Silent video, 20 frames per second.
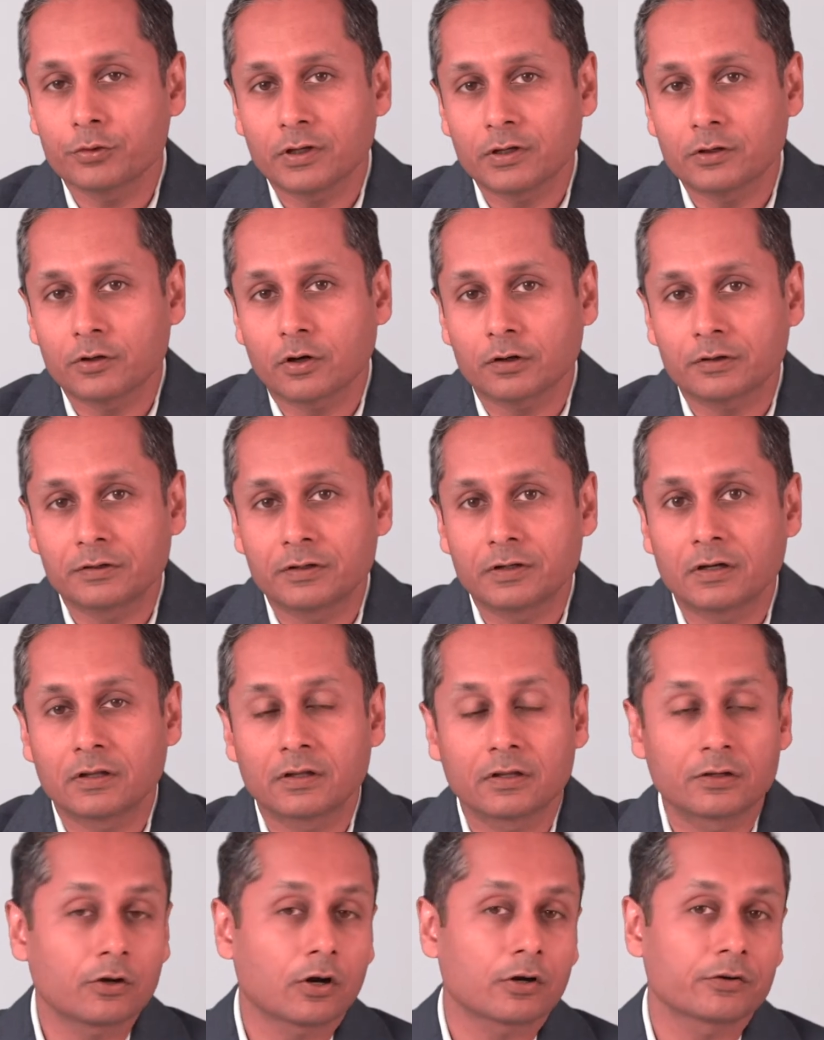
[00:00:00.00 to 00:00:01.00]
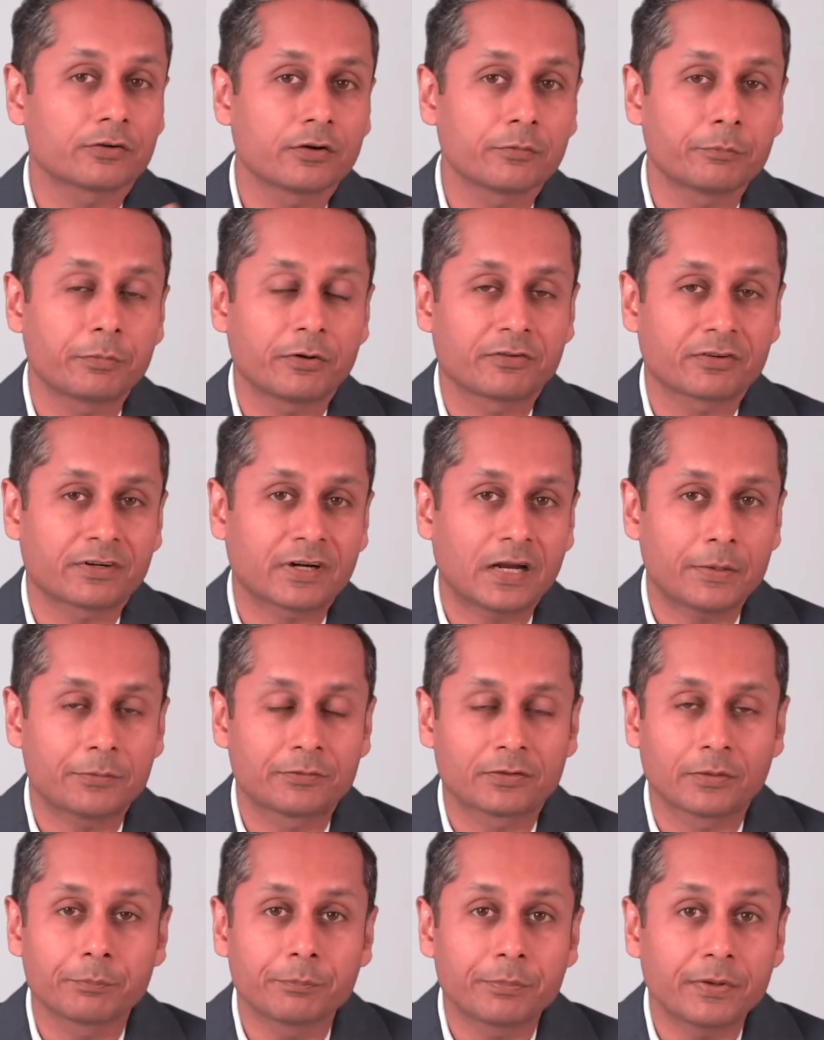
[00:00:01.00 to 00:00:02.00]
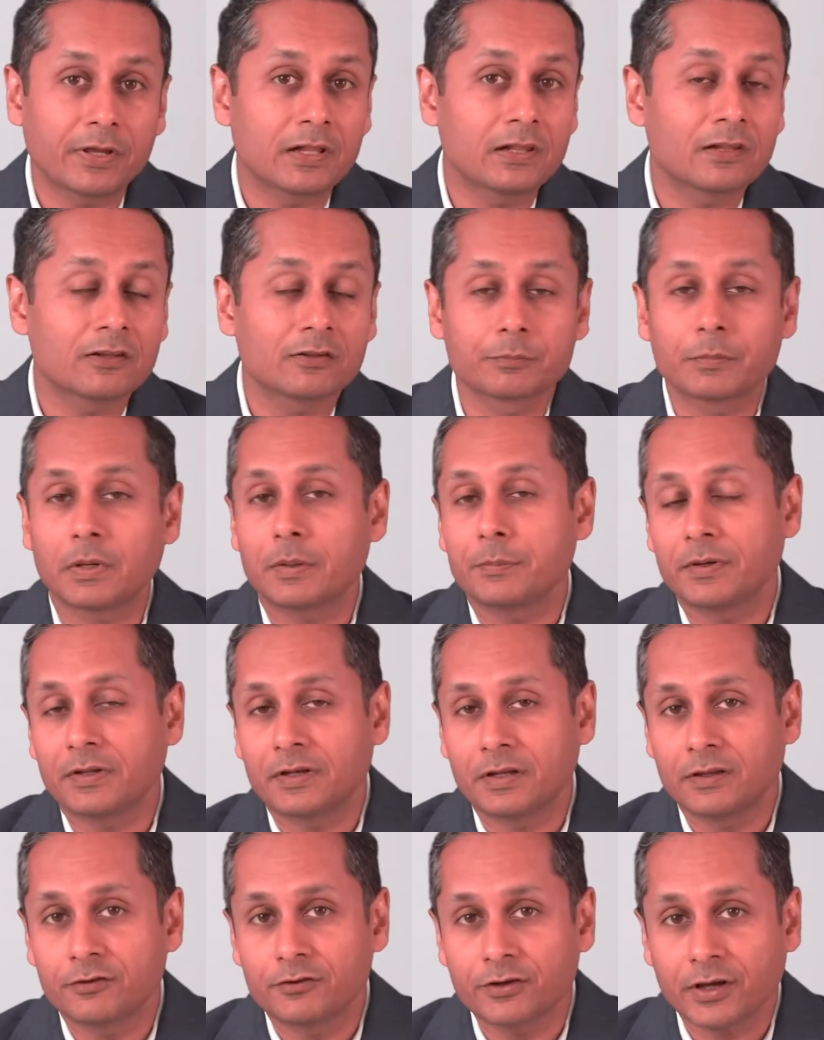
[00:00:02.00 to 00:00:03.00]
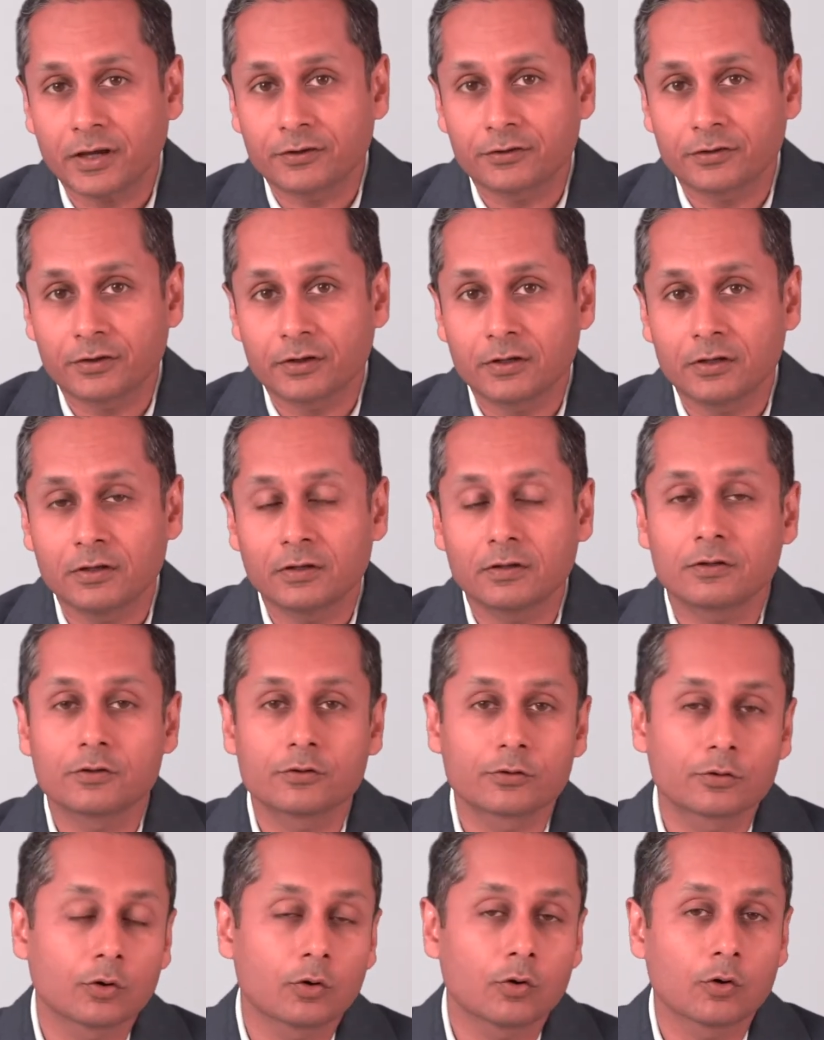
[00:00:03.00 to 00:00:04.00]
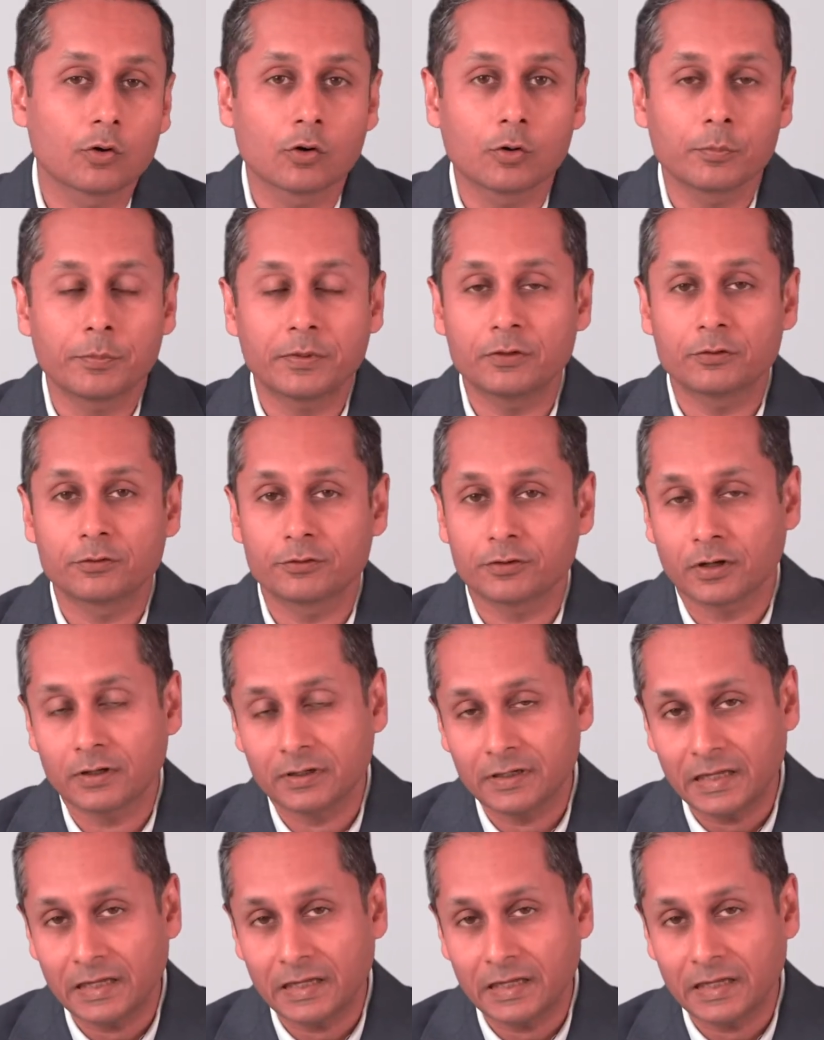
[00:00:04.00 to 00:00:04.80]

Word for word: the doctor, the doctor prescribes some pills, maybe an injection, you go home and you start